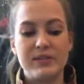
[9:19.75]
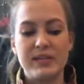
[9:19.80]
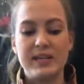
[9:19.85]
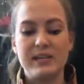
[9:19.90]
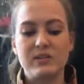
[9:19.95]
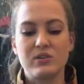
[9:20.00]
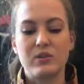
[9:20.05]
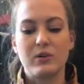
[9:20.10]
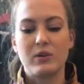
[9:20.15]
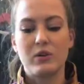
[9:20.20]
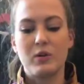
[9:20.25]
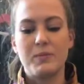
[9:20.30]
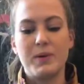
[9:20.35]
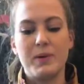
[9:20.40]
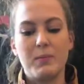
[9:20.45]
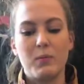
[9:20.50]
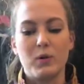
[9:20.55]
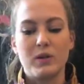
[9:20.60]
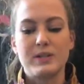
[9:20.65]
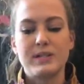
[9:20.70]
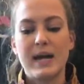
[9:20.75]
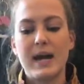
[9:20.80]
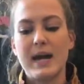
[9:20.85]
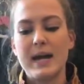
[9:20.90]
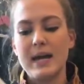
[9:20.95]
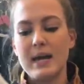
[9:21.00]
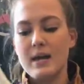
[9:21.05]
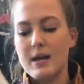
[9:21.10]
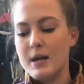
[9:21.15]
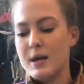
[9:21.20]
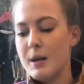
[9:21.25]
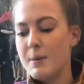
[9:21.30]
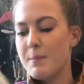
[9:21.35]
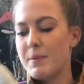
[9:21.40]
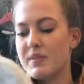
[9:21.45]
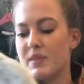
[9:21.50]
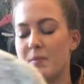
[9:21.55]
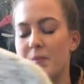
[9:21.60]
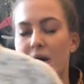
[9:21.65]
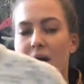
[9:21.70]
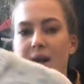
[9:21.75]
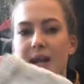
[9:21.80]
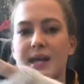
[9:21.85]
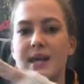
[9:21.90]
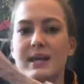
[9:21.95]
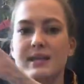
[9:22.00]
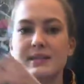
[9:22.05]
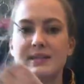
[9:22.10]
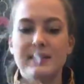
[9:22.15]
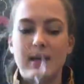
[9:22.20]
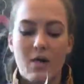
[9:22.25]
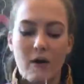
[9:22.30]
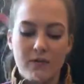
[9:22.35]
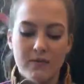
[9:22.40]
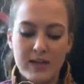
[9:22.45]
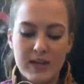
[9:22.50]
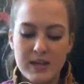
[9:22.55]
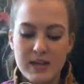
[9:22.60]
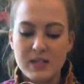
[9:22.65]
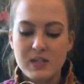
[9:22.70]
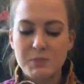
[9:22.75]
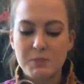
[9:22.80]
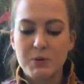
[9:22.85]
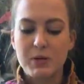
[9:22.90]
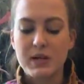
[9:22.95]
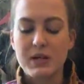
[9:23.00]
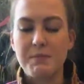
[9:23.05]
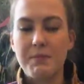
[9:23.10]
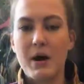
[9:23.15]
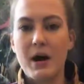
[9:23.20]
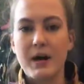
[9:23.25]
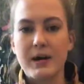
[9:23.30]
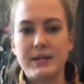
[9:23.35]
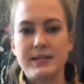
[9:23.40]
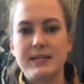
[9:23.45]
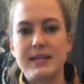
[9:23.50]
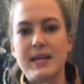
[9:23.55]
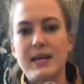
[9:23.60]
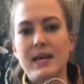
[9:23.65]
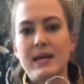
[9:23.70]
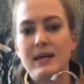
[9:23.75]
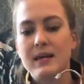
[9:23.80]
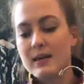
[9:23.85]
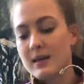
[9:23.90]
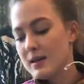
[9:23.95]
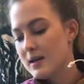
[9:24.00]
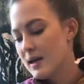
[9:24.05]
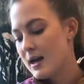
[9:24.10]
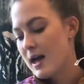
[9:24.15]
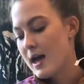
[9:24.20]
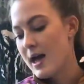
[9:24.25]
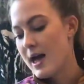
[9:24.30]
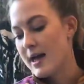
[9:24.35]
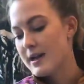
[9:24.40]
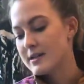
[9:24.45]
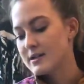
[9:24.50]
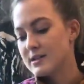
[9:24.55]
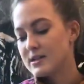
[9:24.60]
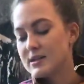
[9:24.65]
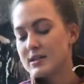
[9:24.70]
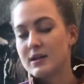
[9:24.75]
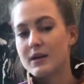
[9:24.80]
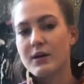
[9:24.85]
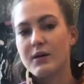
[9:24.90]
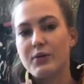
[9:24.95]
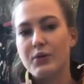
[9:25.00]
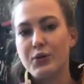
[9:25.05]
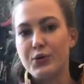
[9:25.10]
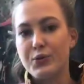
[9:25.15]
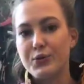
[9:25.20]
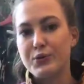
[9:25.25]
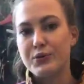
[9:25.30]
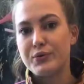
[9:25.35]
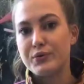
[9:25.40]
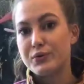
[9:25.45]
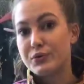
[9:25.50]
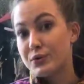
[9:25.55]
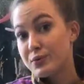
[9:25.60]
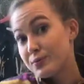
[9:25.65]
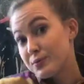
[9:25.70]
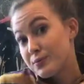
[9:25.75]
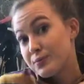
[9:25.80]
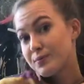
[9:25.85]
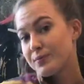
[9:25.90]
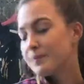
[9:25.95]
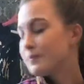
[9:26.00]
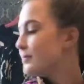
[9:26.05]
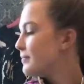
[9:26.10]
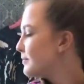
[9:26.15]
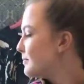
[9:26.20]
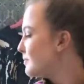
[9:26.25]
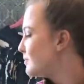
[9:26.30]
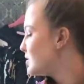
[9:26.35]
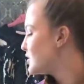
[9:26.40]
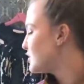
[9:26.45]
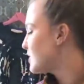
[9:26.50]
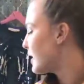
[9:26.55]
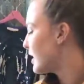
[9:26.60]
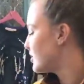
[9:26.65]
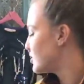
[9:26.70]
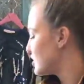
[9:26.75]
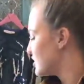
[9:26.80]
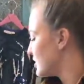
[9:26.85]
These are a little bit more tight, but the body itself is pretty boxy and loose. Just thought I'd